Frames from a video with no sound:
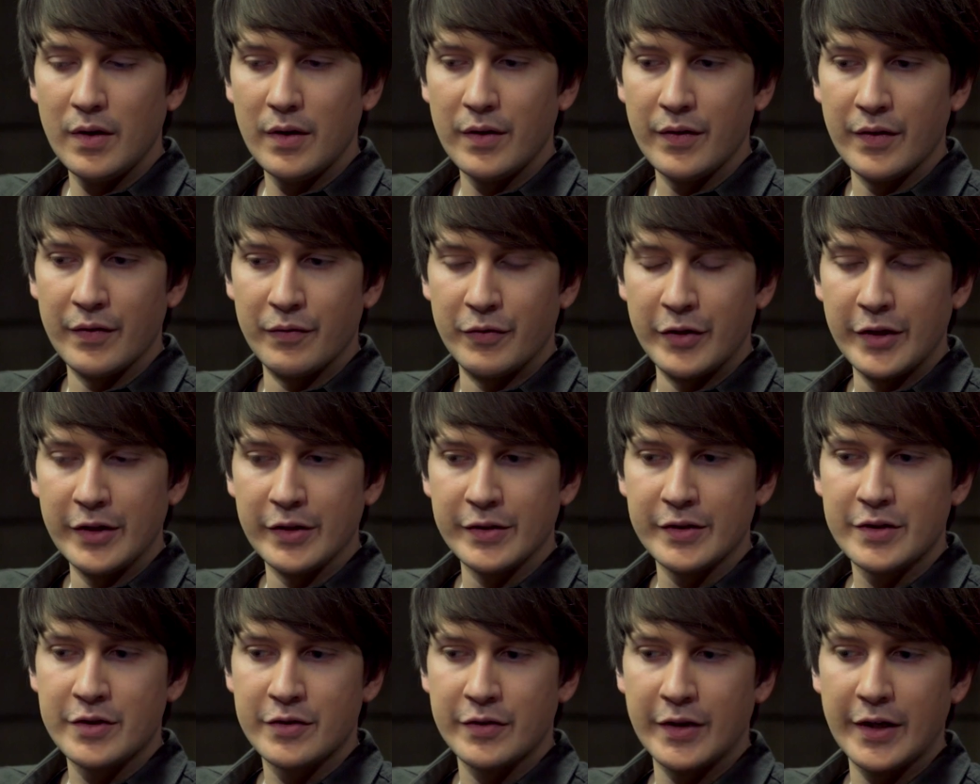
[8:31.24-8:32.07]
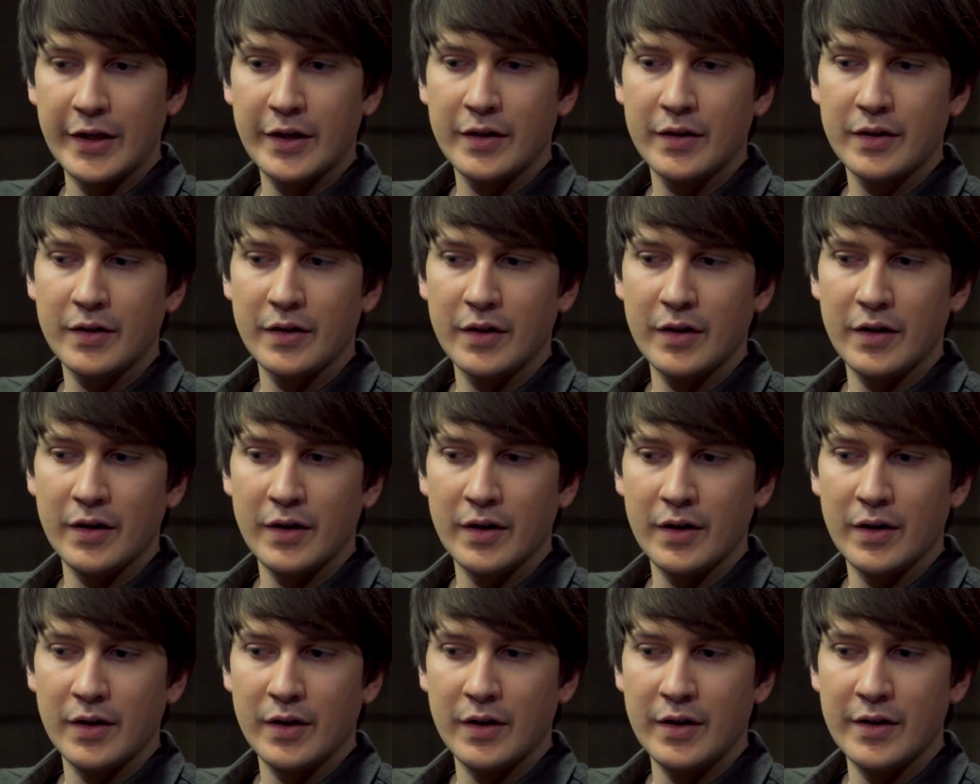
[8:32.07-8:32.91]
real trick
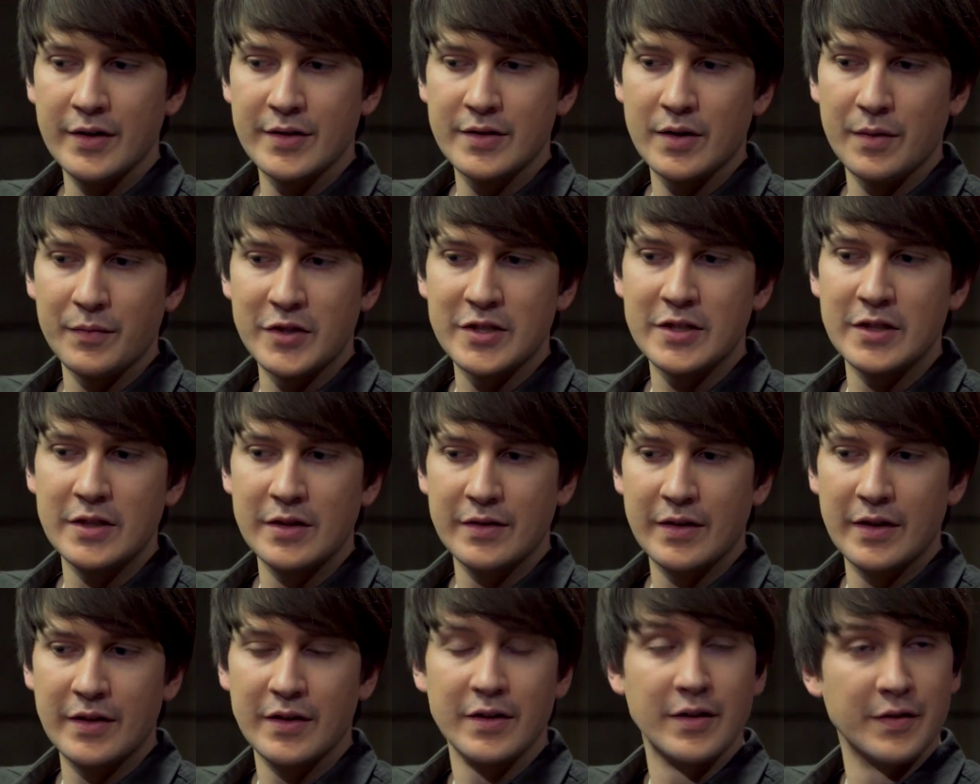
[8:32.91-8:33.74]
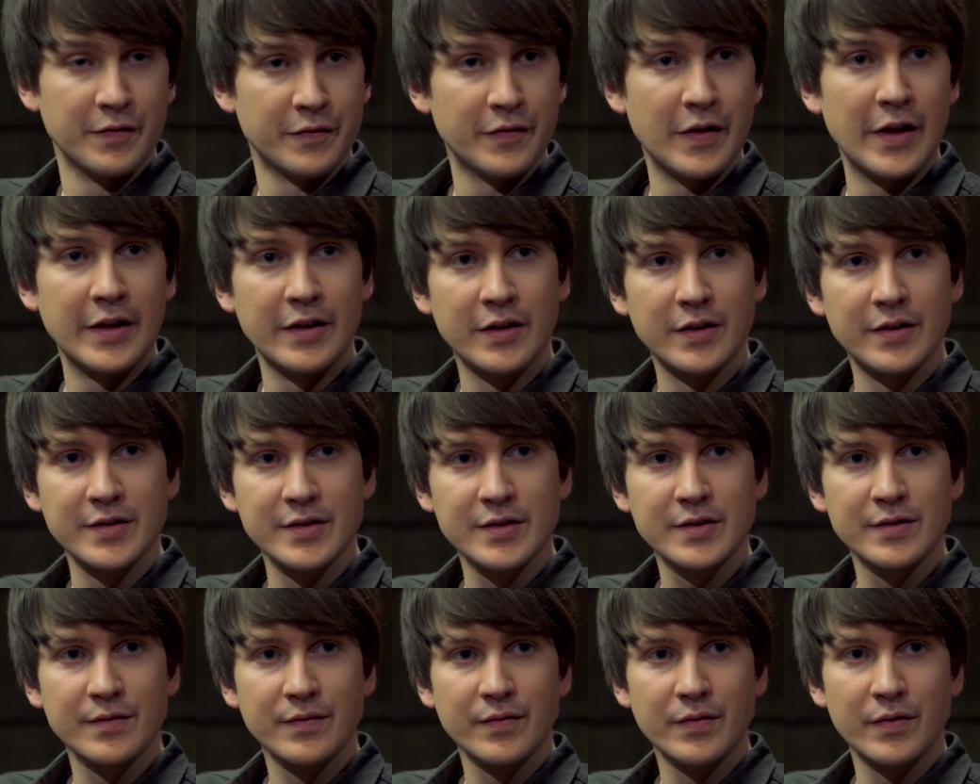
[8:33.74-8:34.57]
is obviously that the
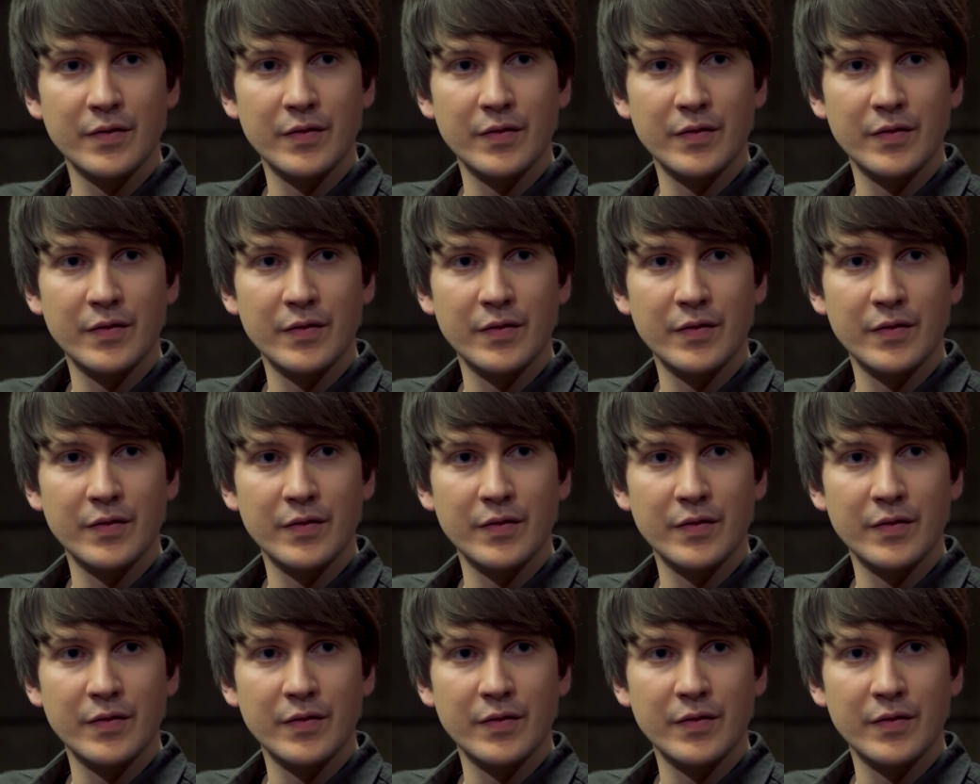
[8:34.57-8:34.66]
defenders,